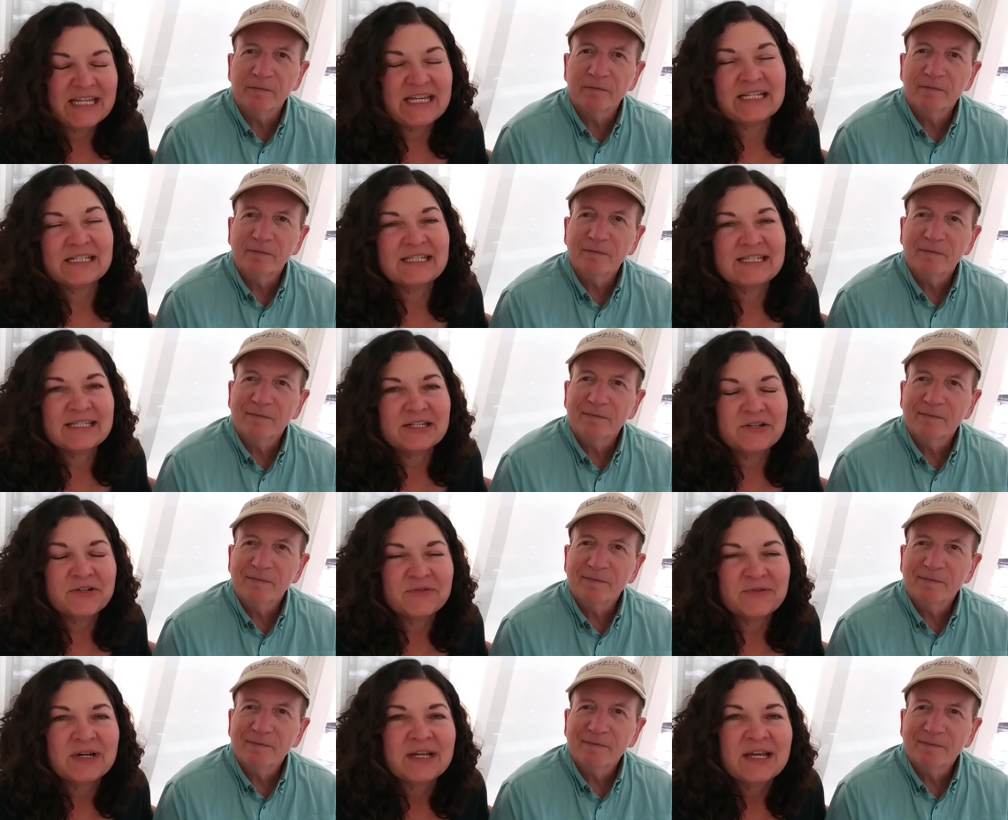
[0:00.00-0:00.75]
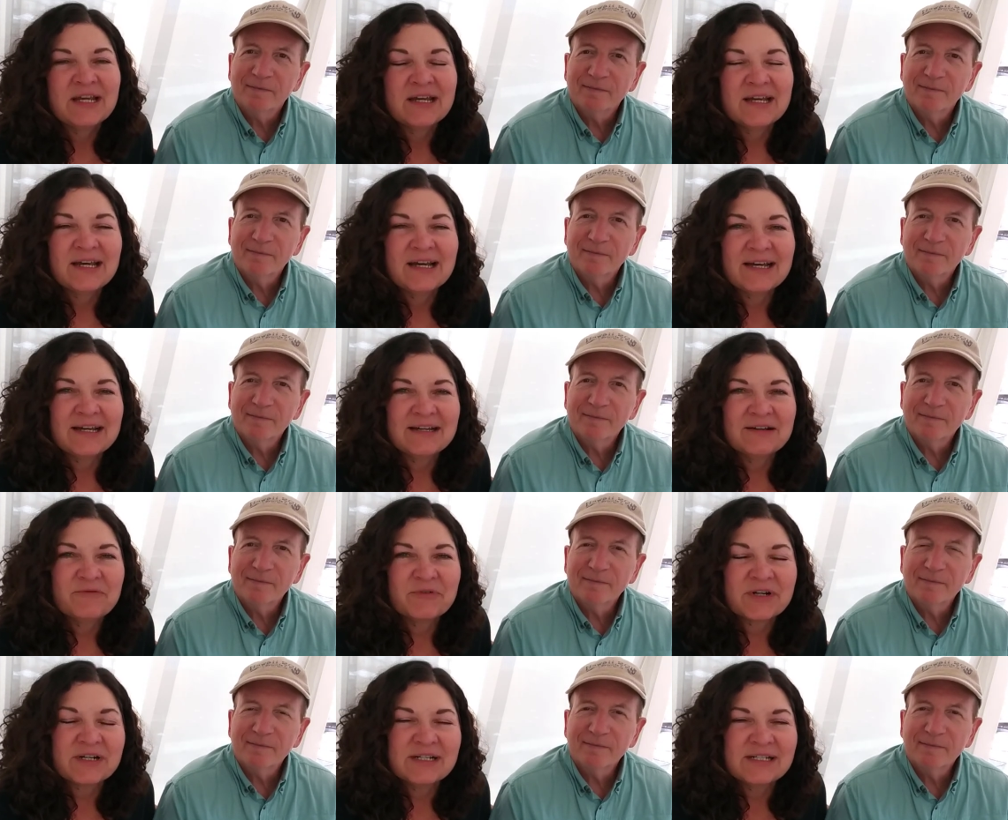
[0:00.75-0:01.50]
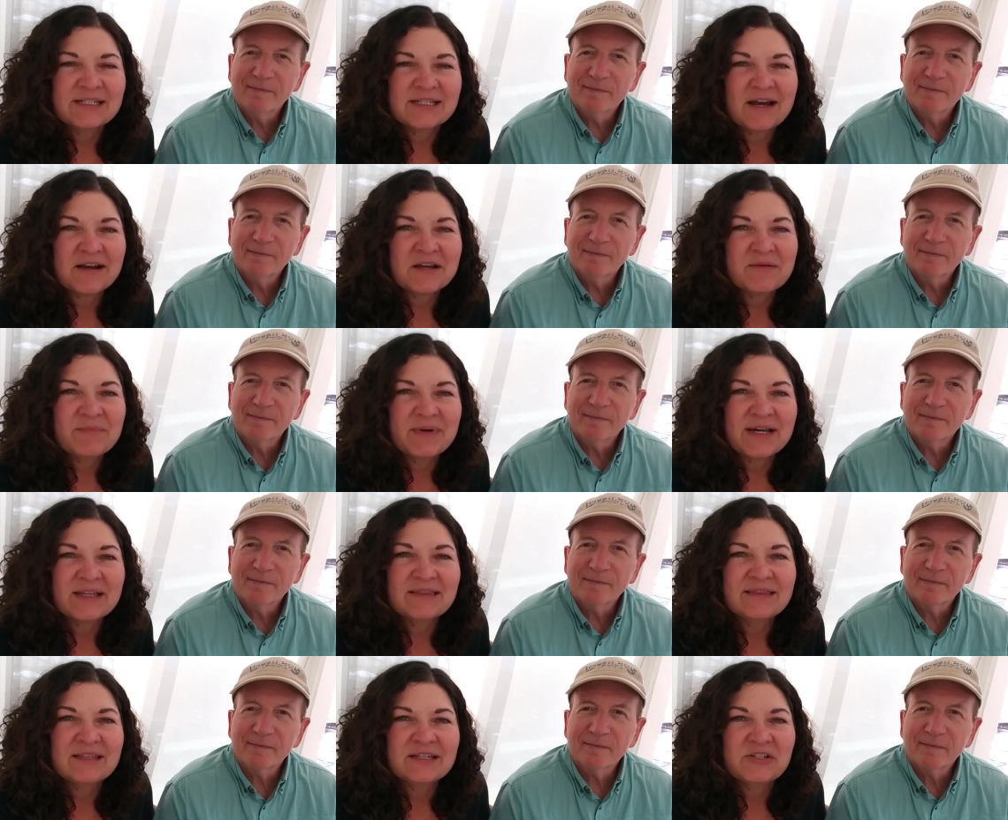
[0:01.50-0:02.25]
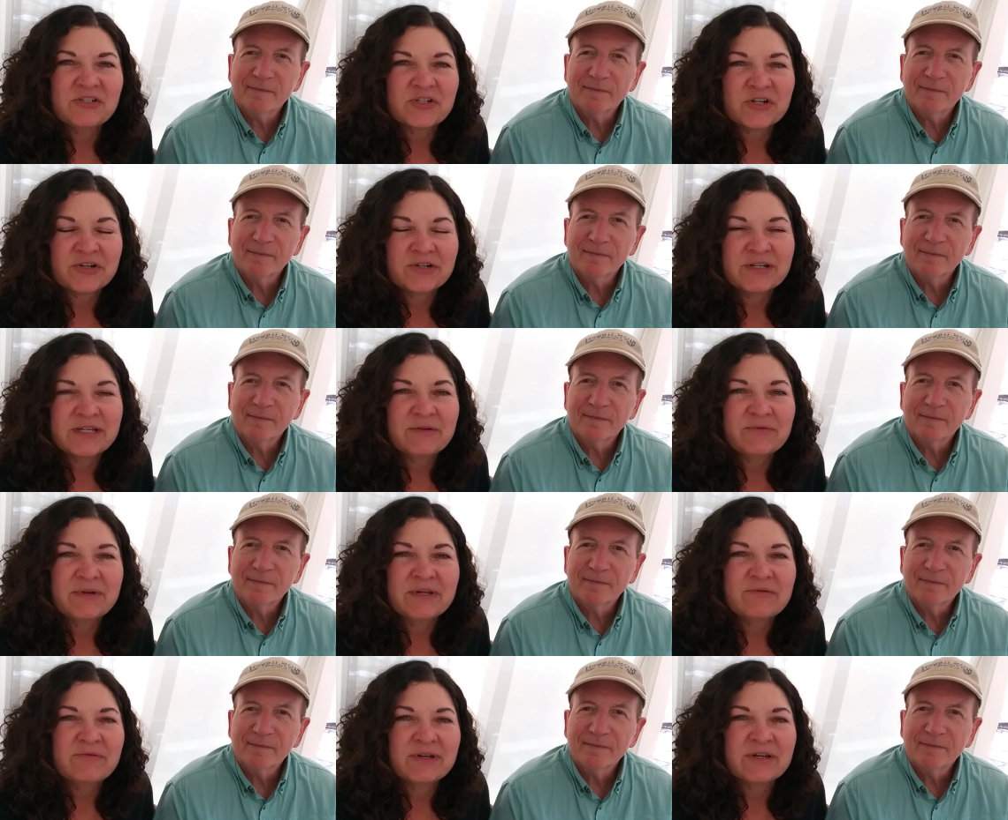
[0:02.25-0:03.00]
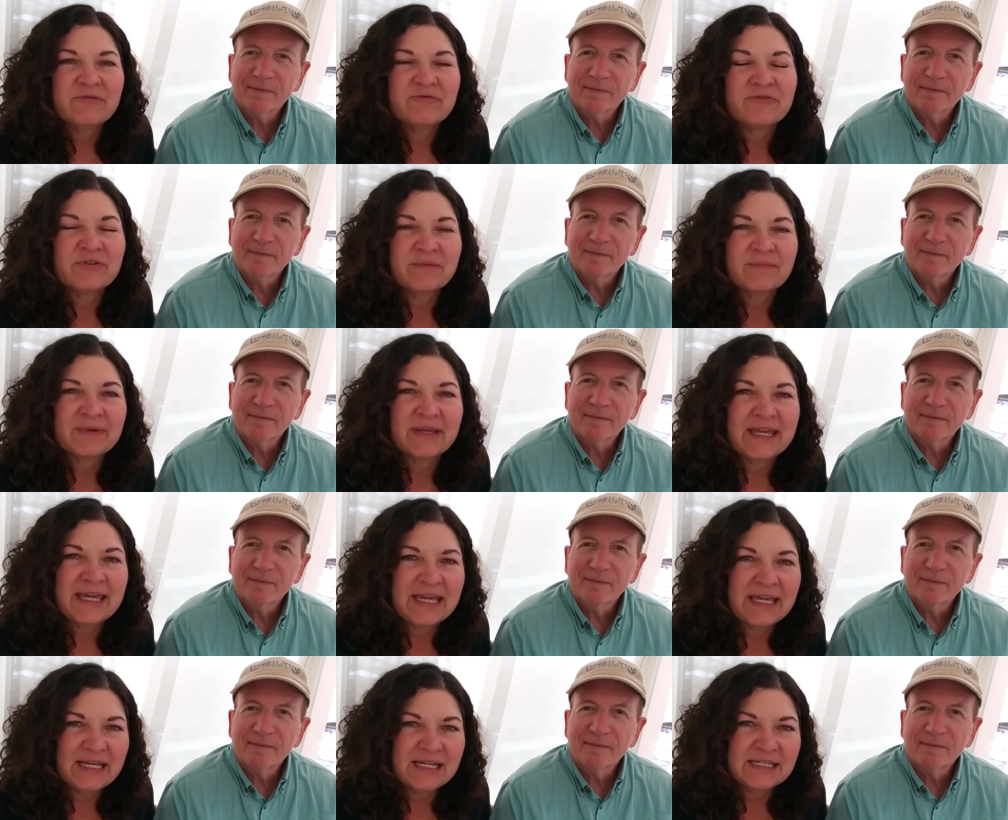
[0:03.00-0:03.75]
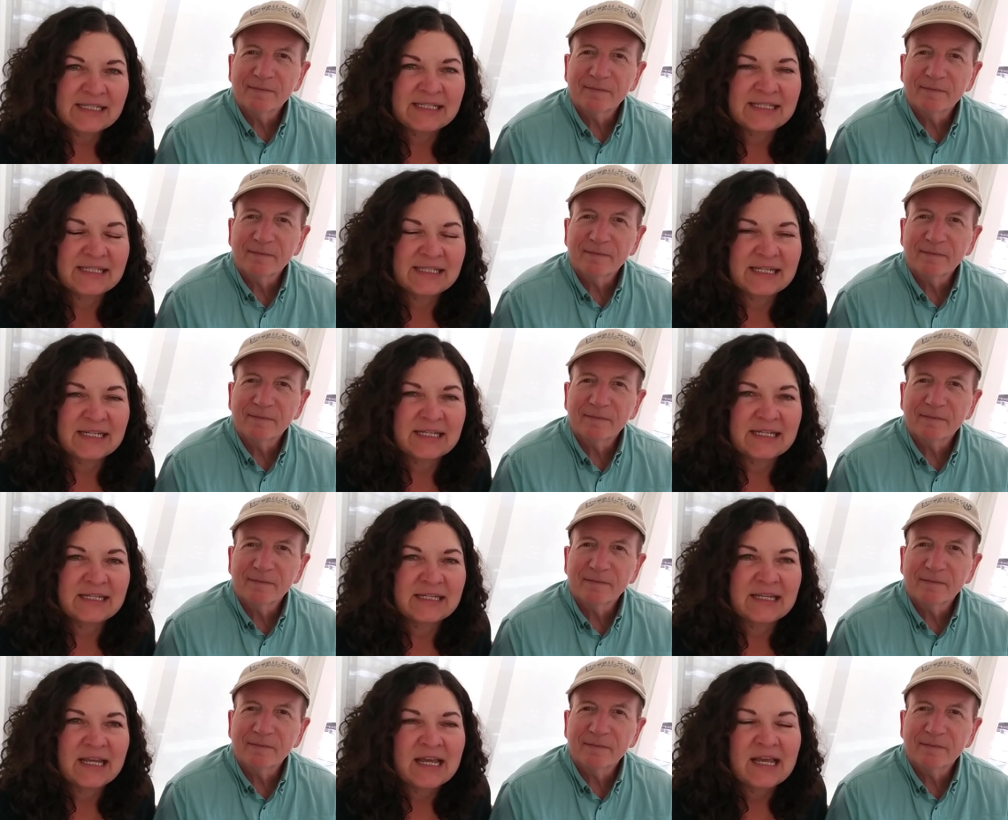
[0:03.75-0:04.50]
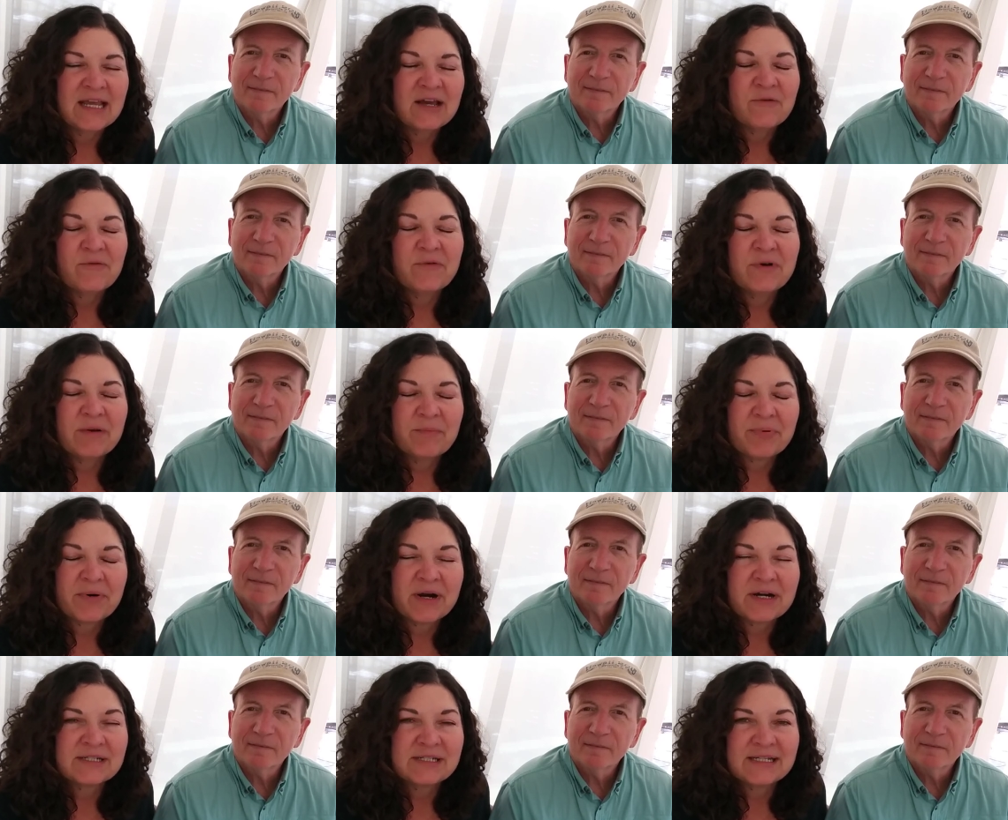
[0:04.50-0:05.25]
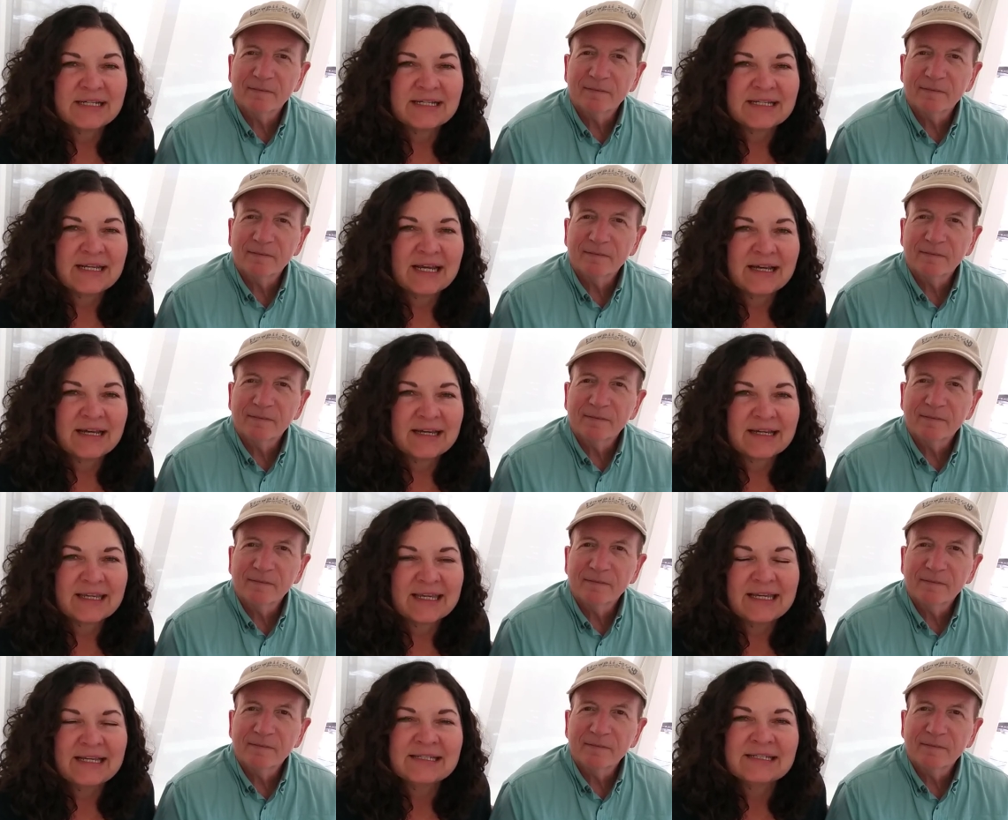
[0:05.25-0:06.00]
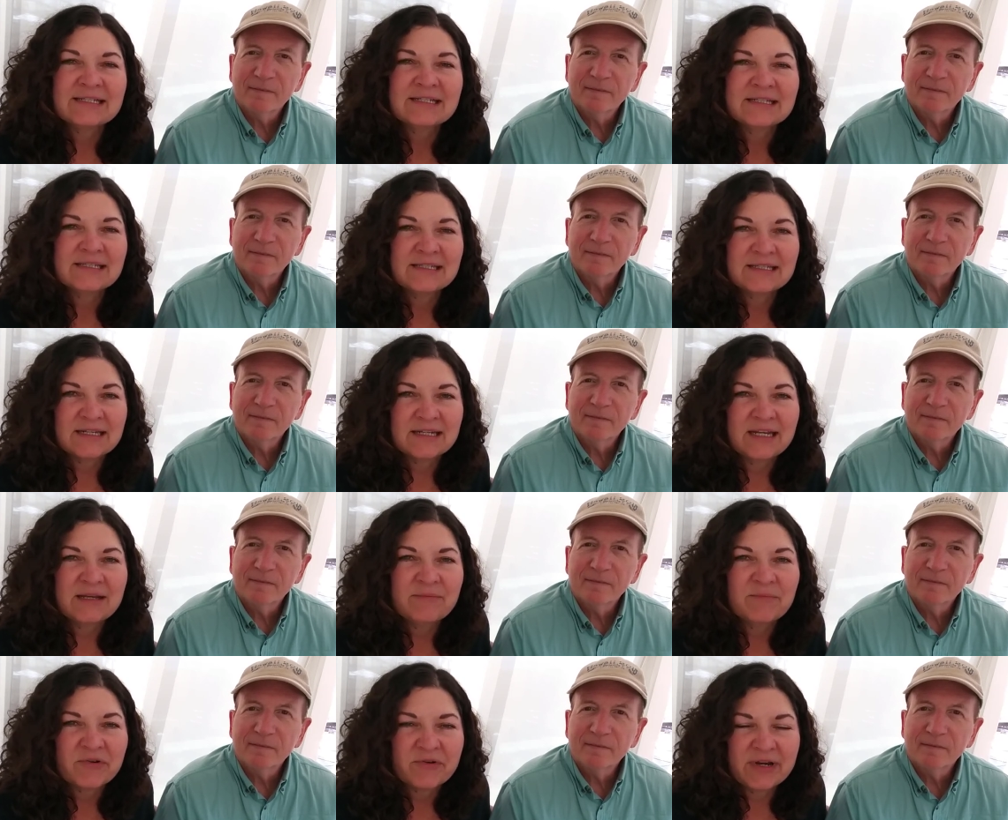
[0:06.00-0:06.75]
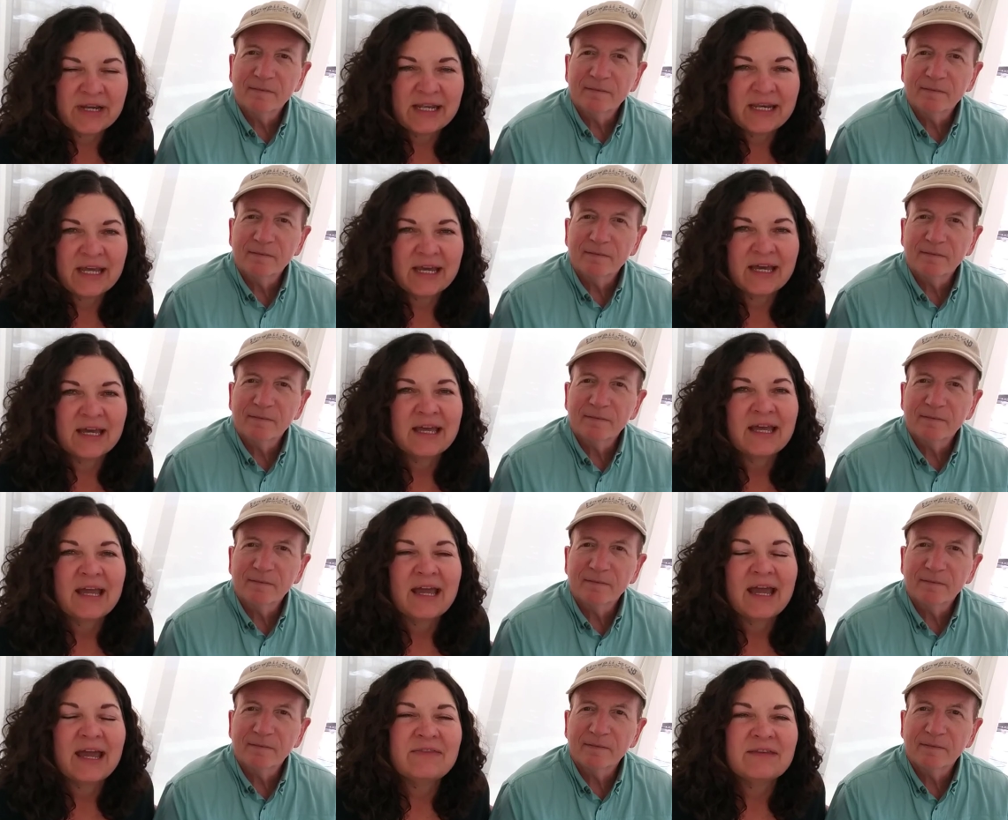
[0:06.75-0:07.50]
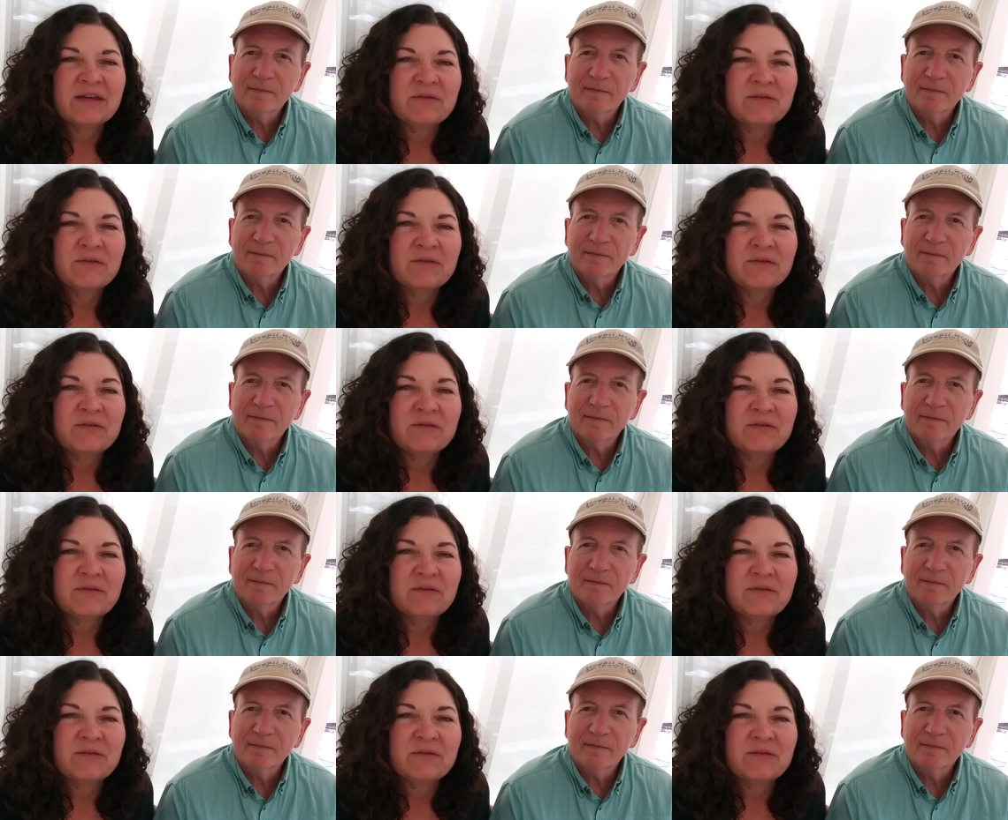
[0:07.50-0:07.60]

Speaker 1: Yes, so we're going to talk about the journey we went from Kingston. We parked at Kingston City Marina, and